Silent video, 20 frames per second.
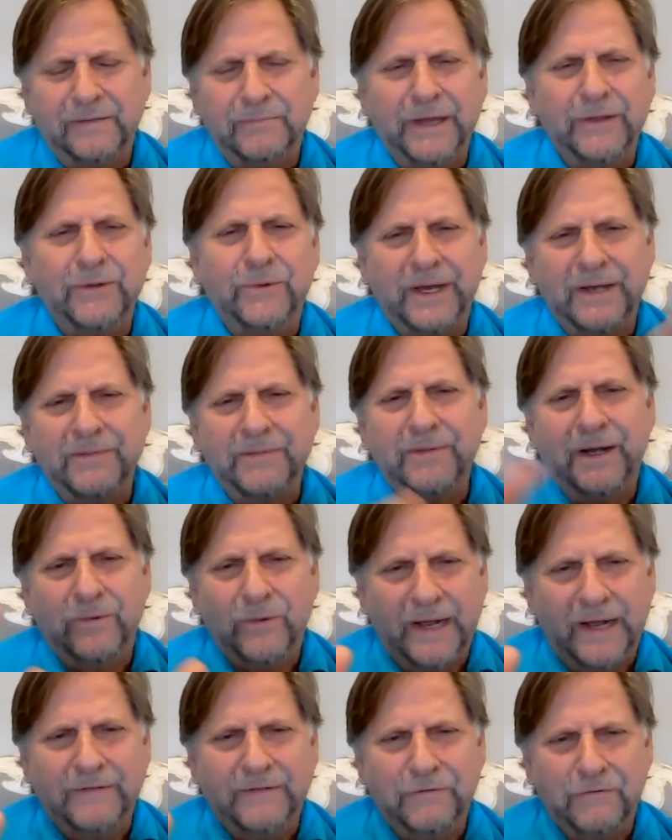By the way, my
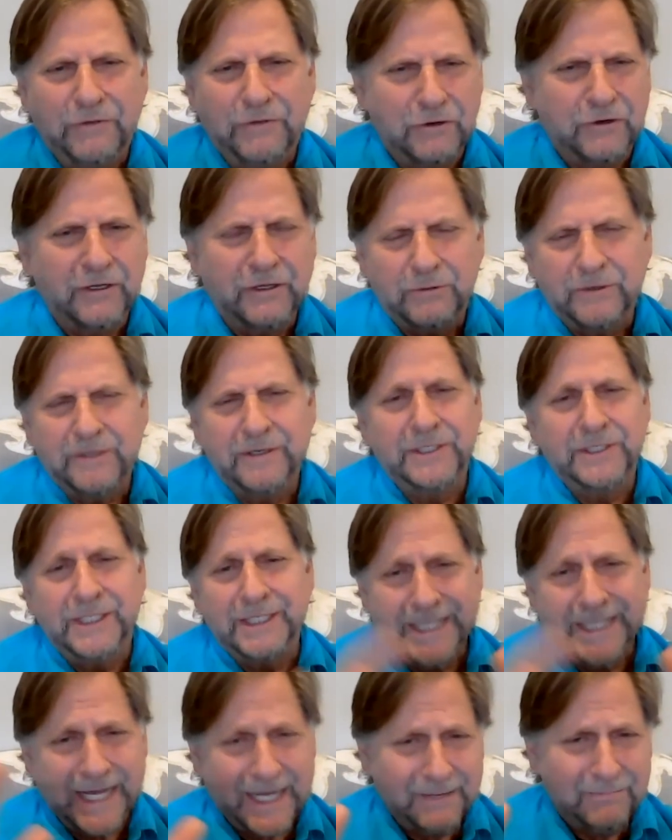wife of 33 years
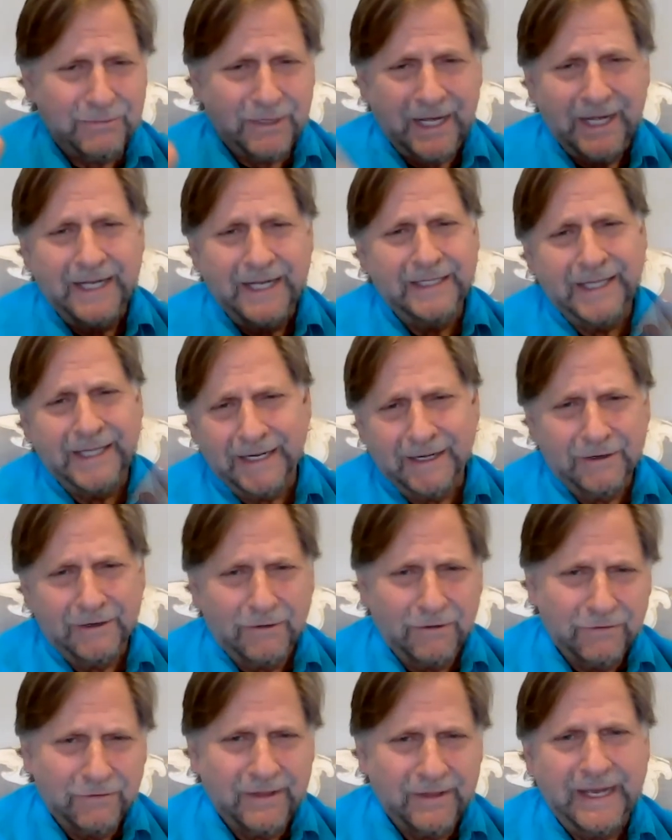is not a blonde. I got
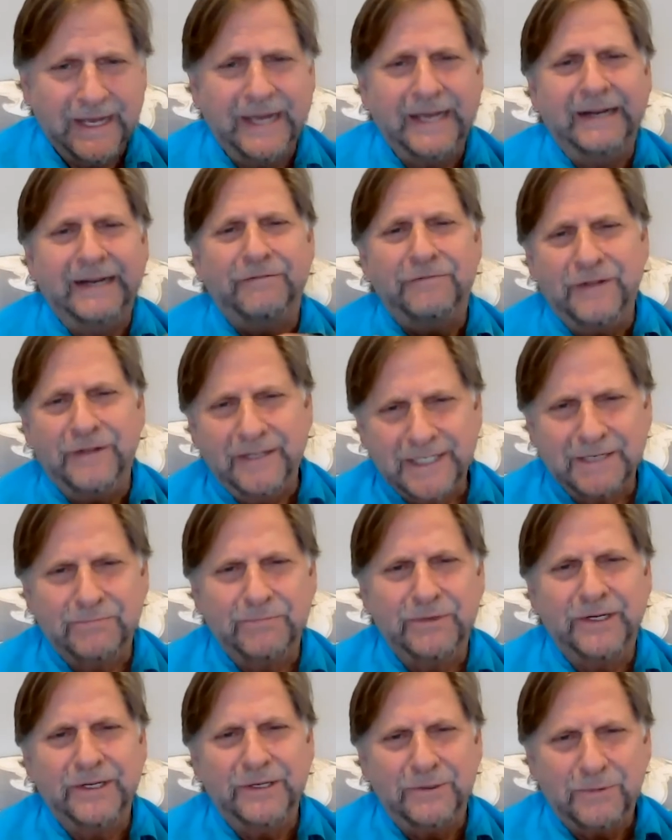over that. I found
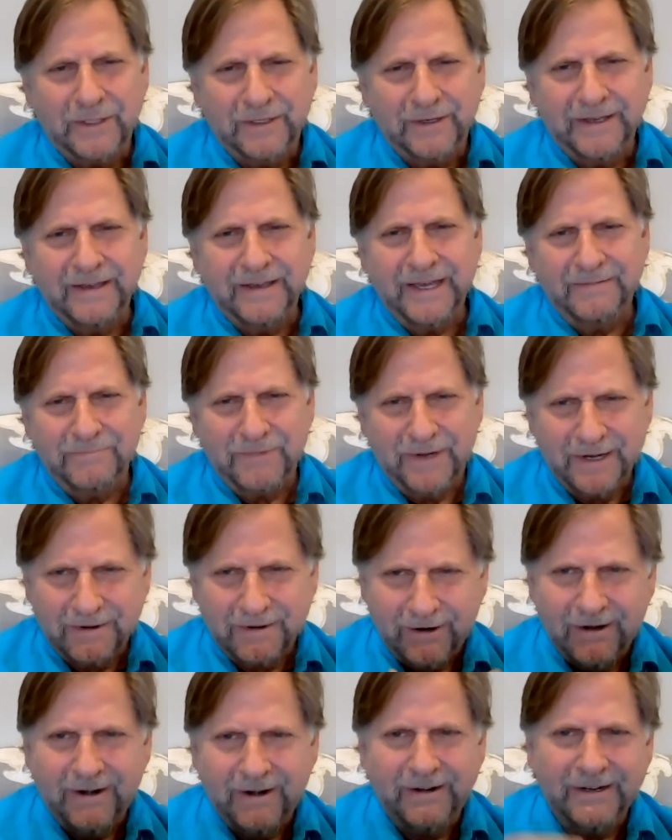somebody who really hit my
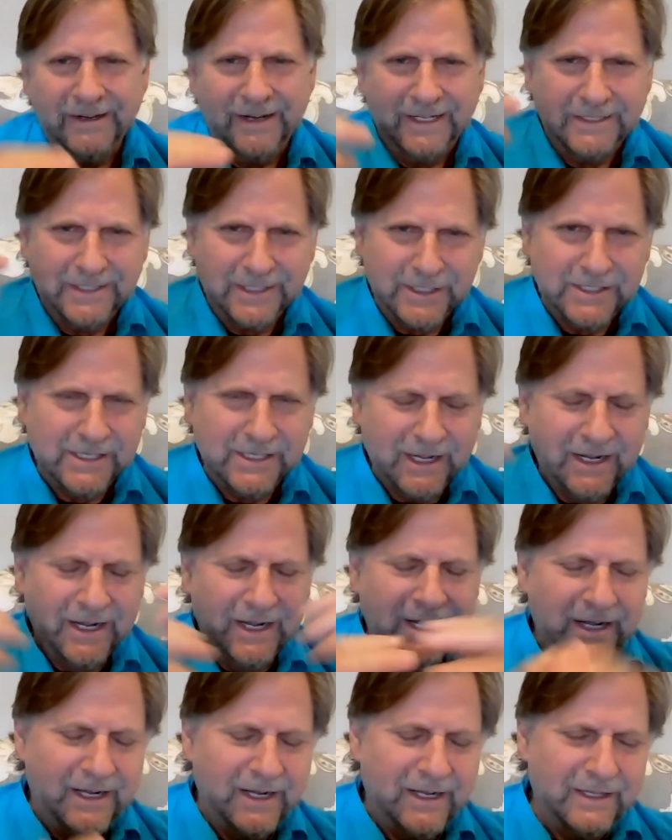heart, not just
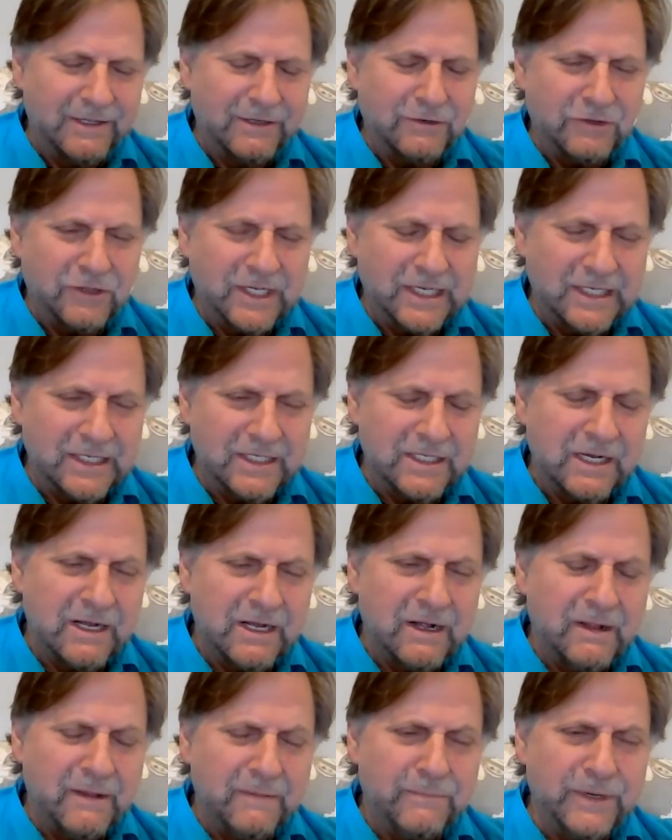other things.
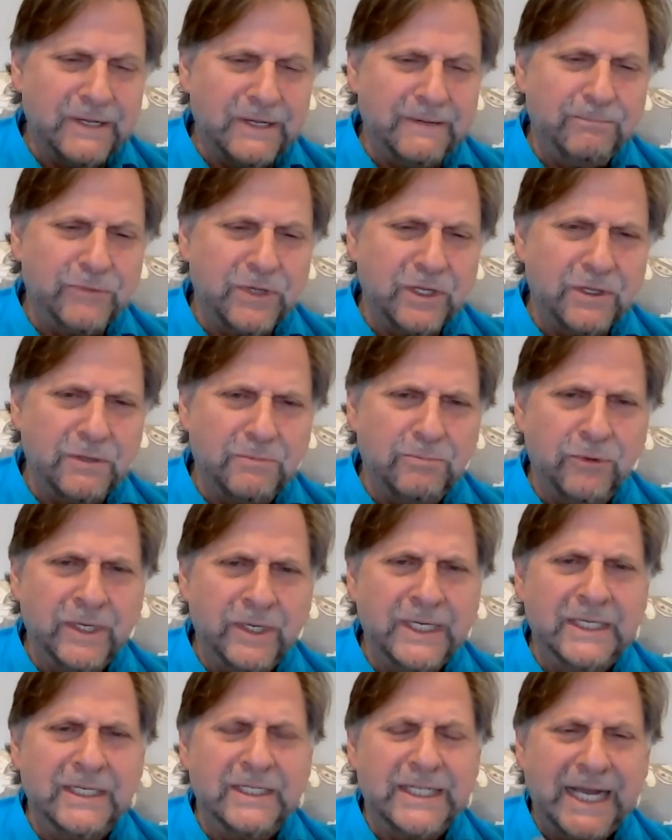But the
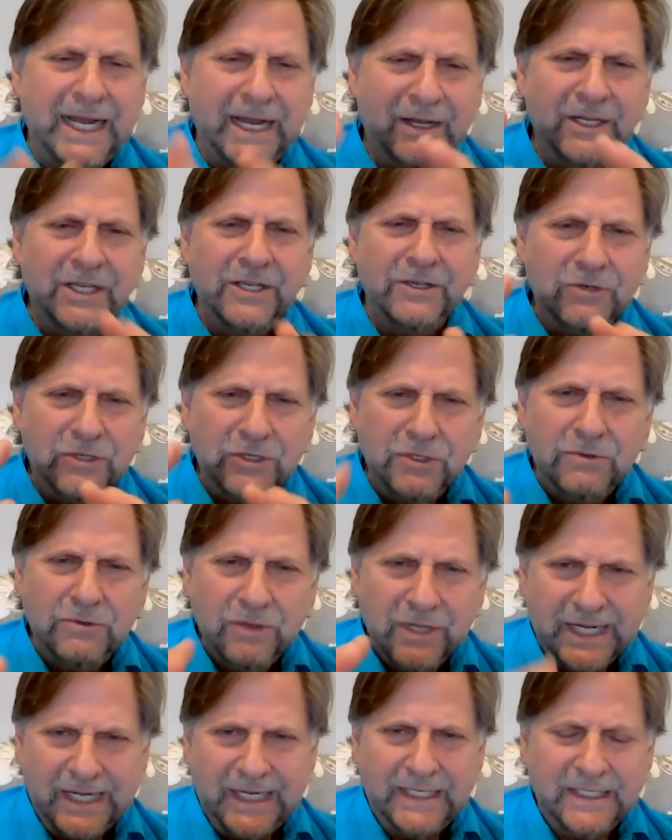point is, how do you do
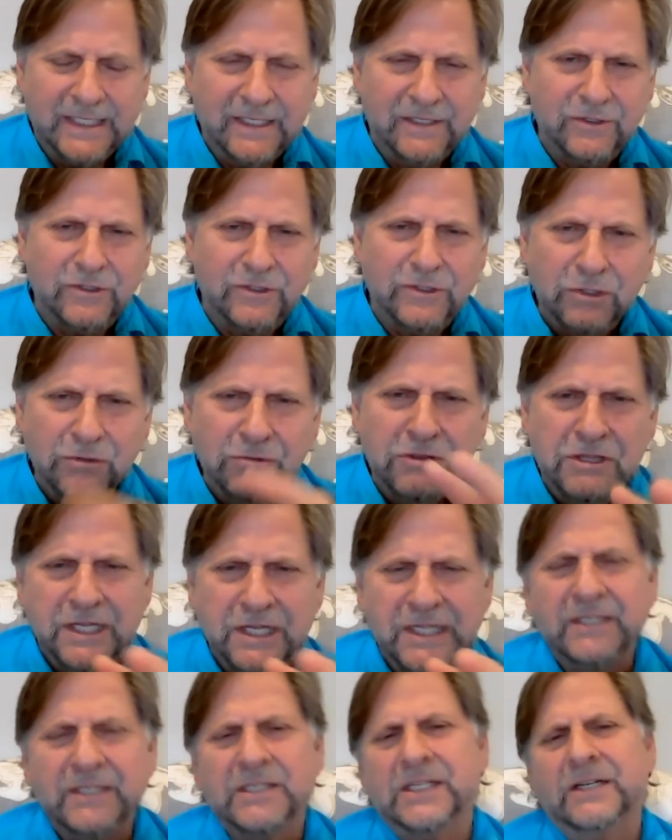that? And there are two
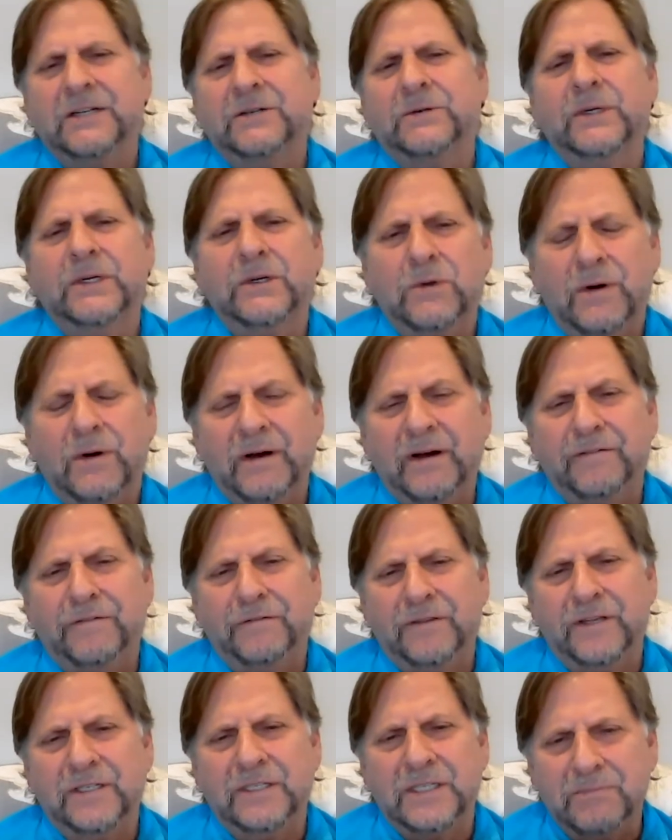things that are required for
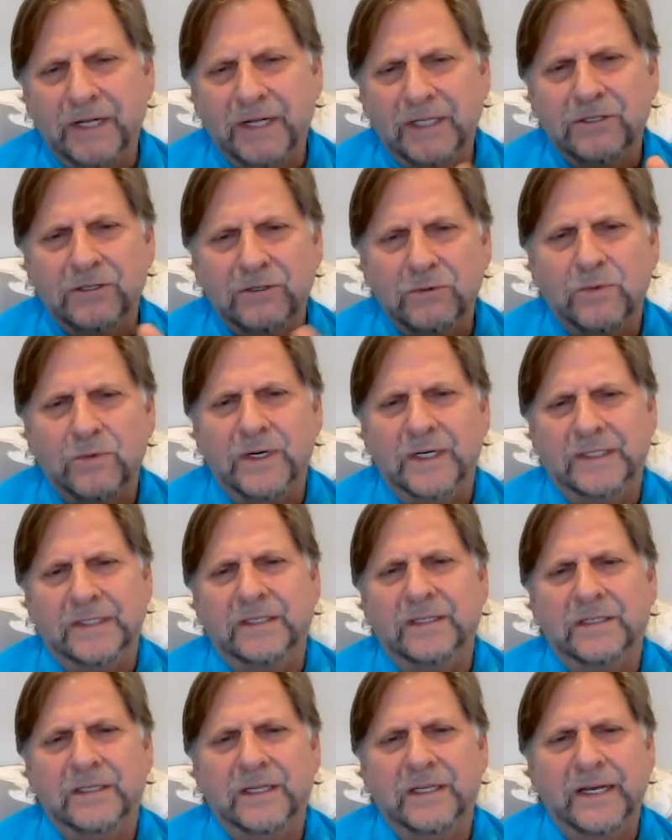this. He mentioned one,
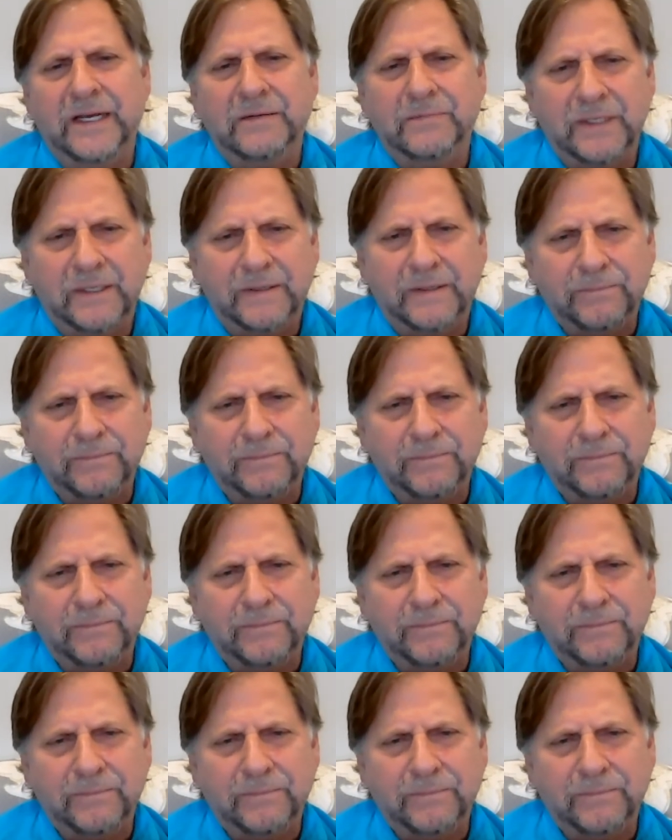alignment.